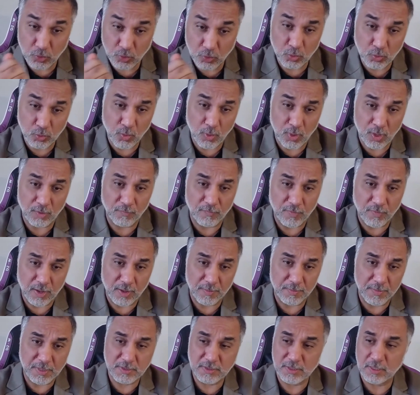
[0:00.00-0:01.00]
don't qualify,
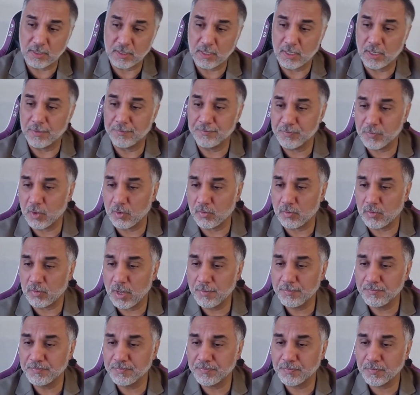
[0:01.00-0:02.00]
basically,
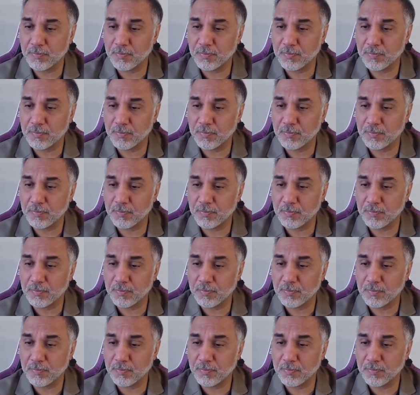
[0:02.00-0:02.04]
okay?